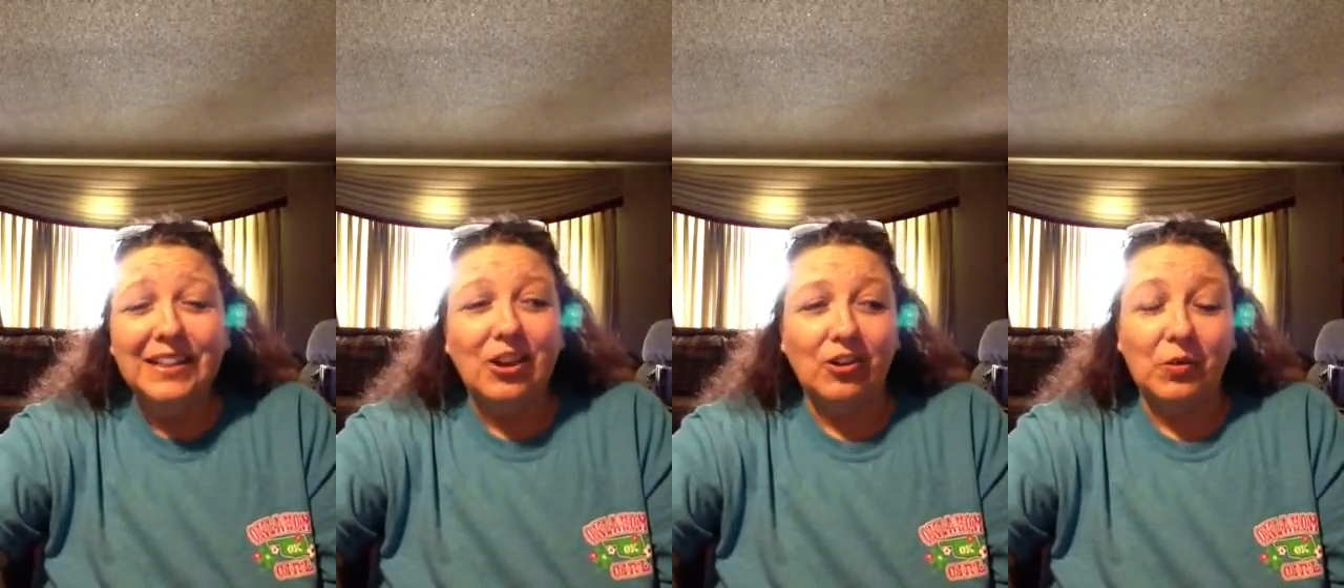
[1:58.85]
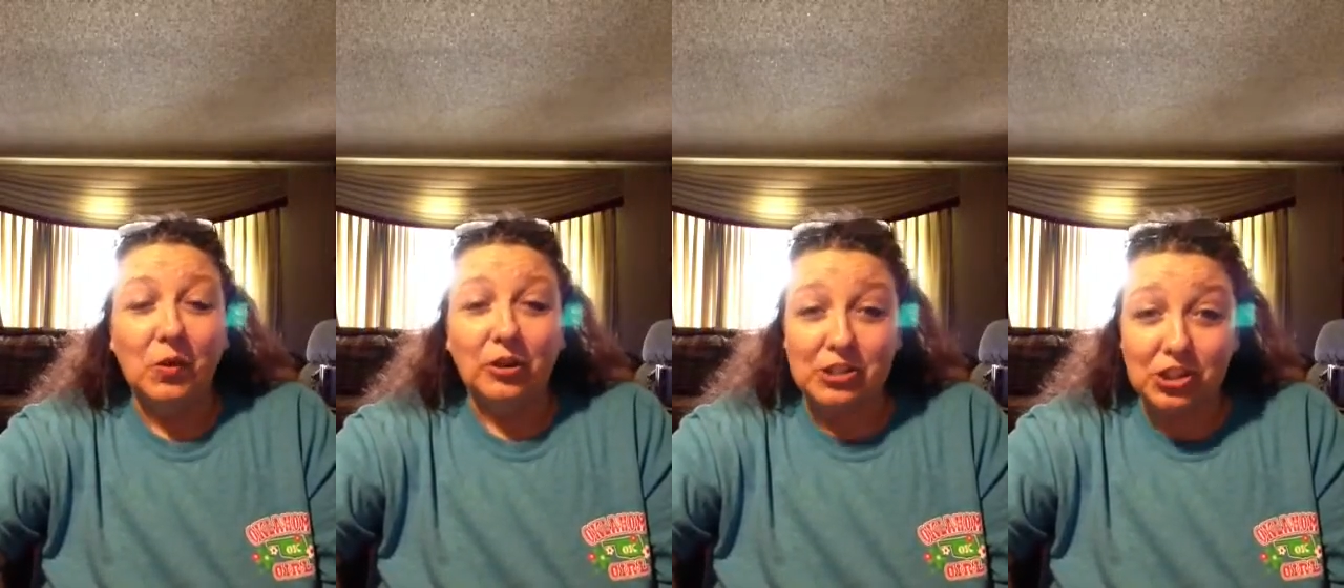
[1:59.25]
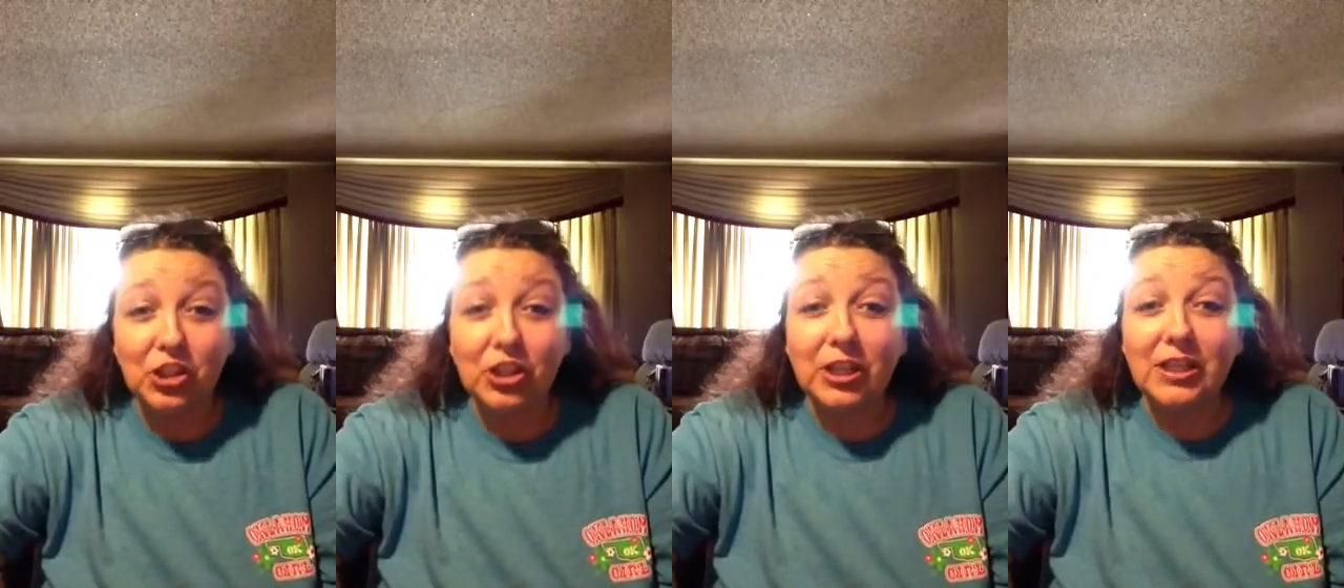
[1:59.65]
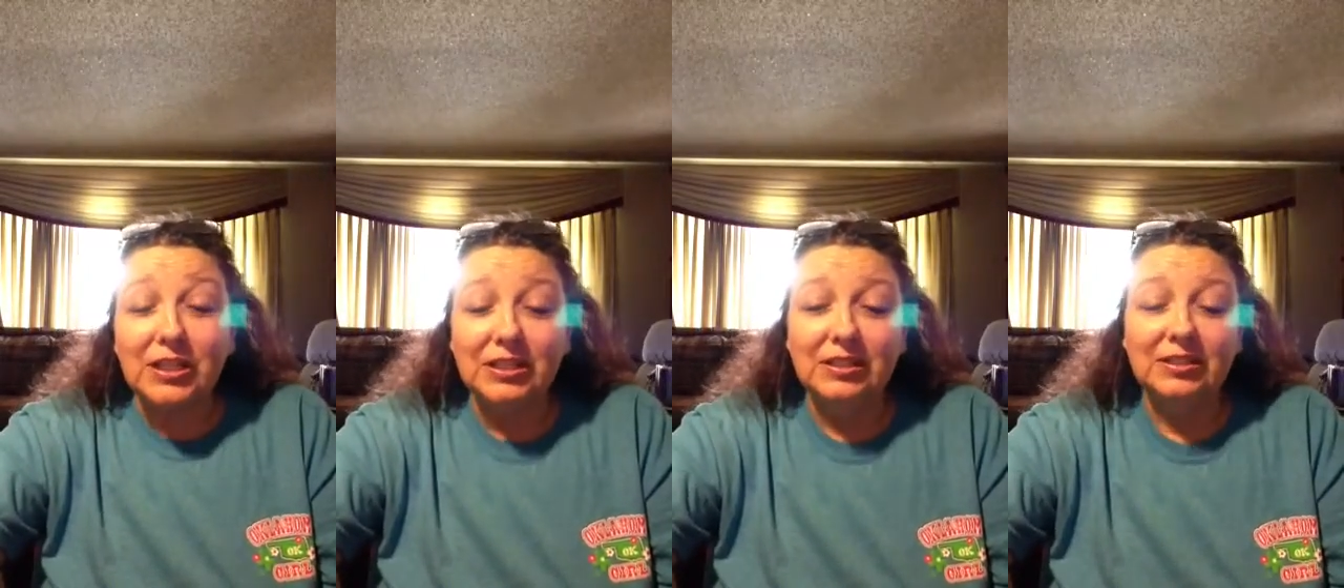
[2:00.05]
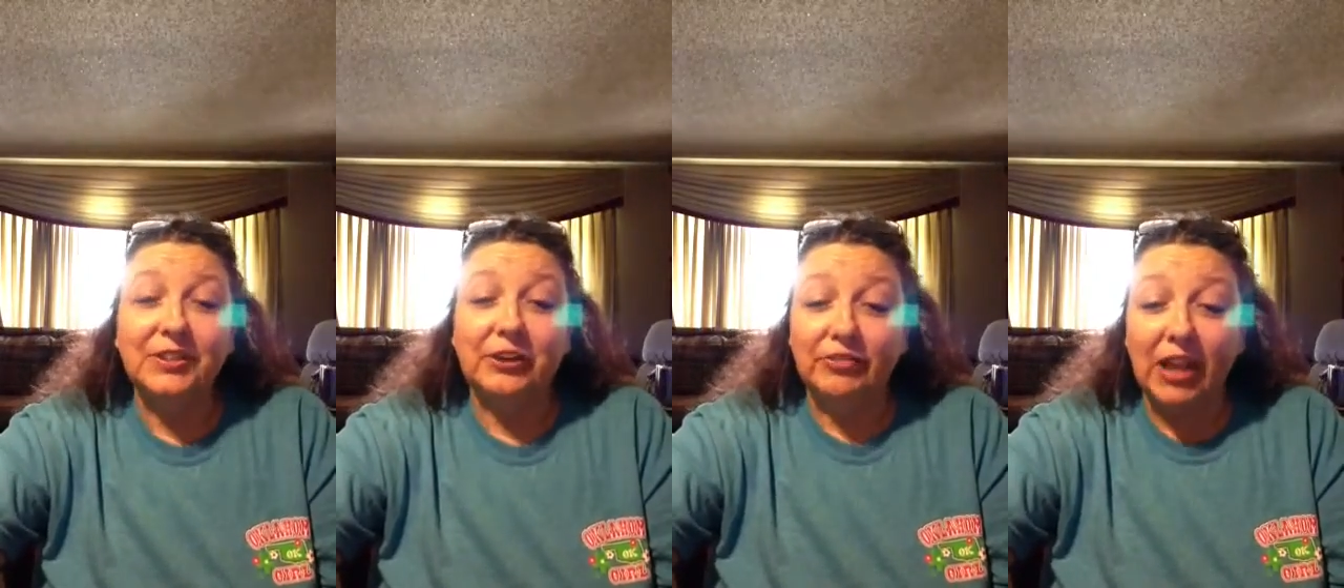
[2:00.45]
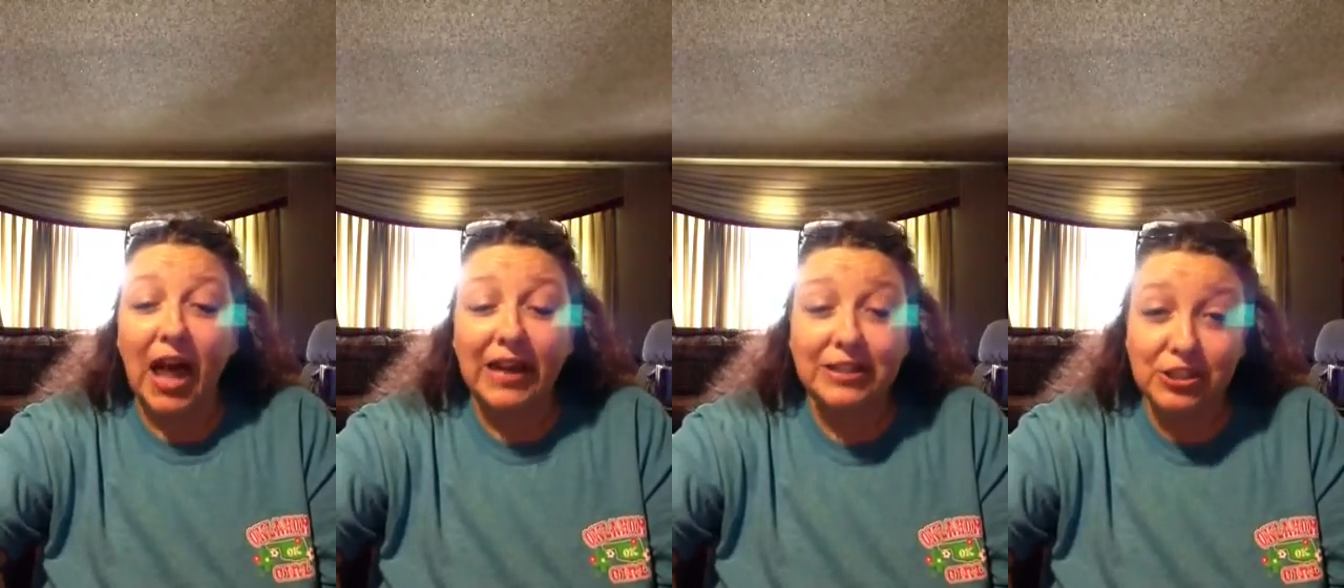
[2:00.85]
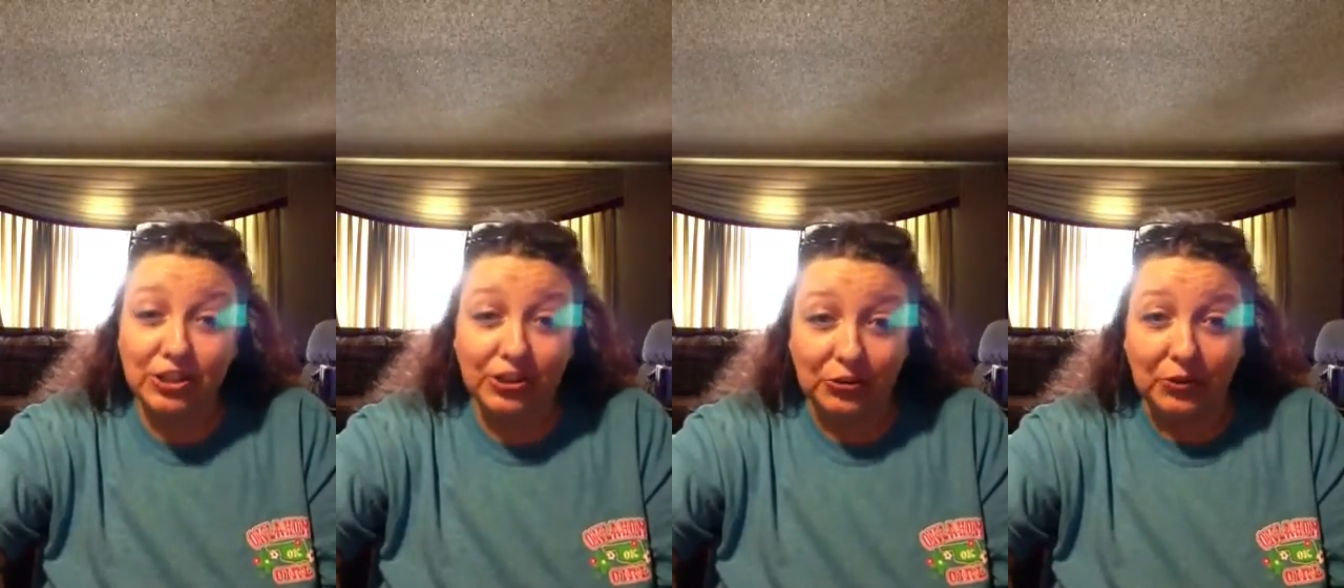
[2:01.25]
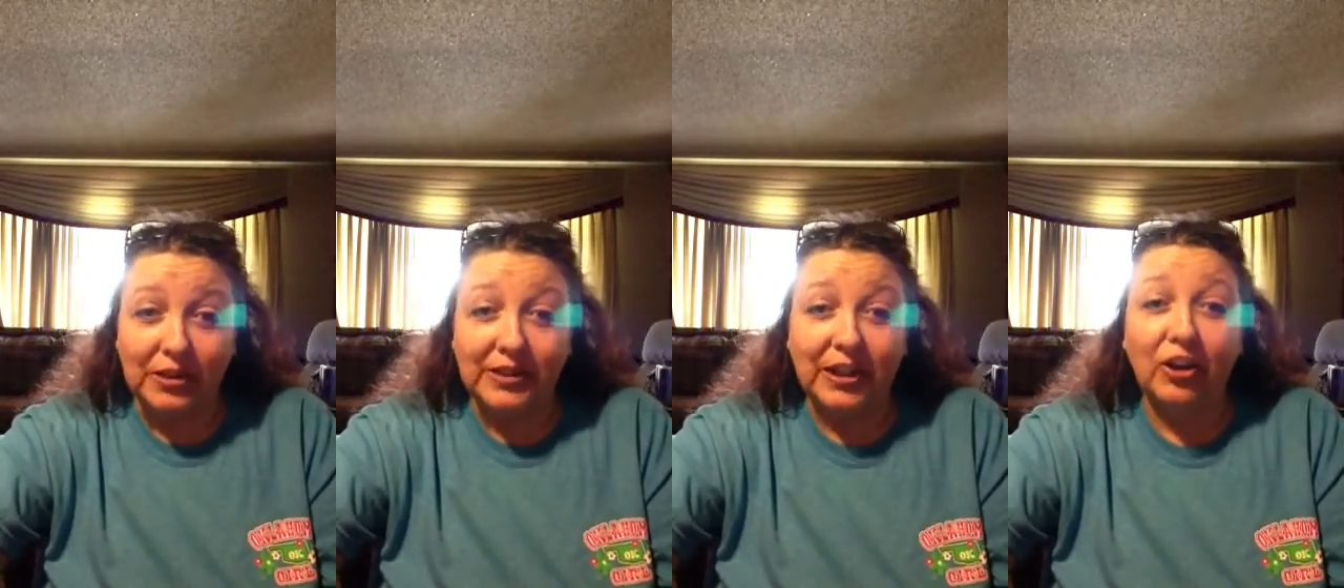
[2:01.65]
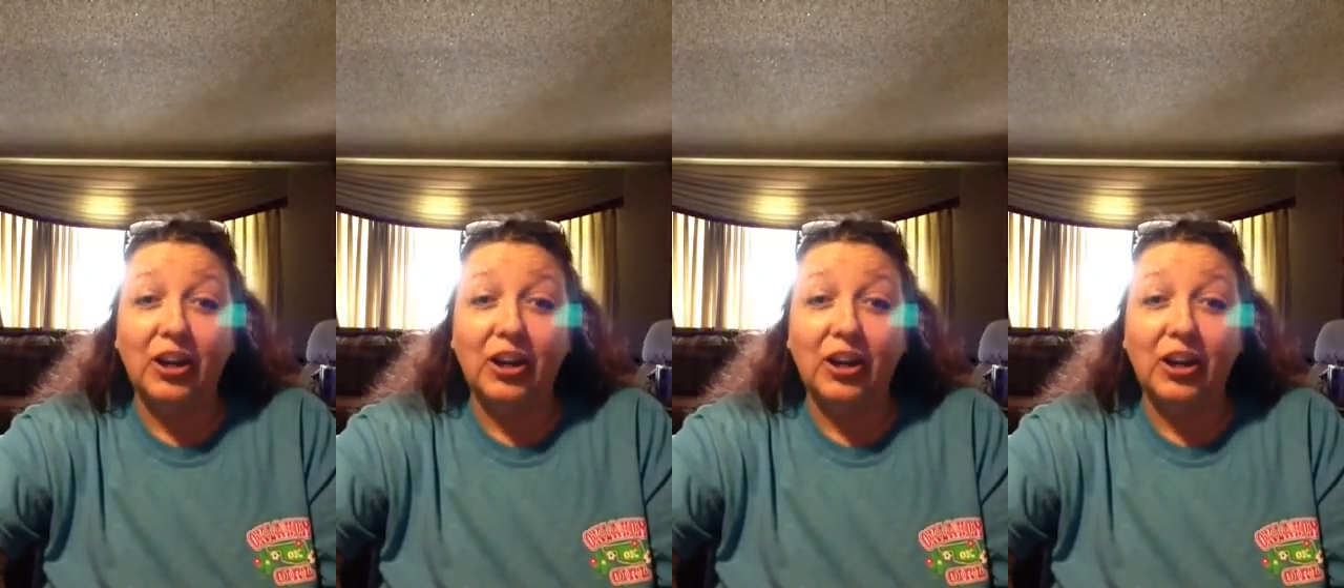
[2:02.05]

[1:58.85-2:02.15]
coconut water is good, They've lied to you. They are